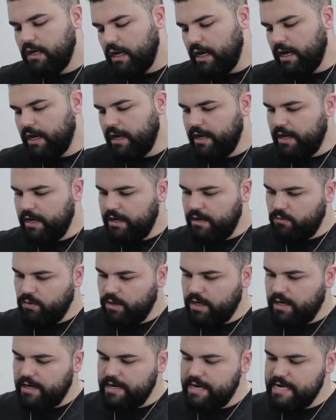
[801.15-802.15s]
and we
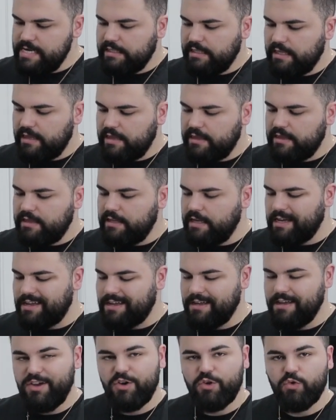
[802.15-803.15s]
got a nice thick
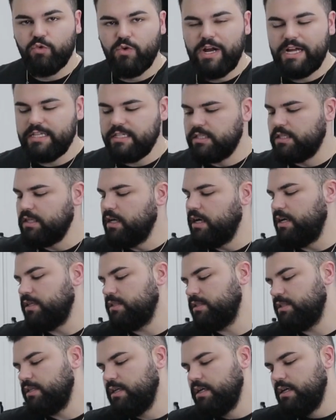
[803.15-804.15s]
red
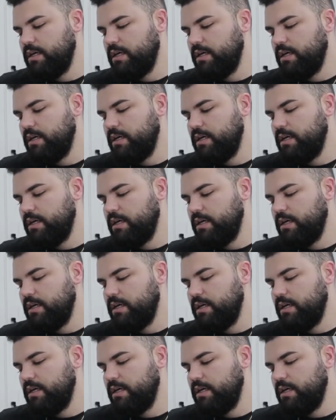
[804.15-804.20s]
sauce.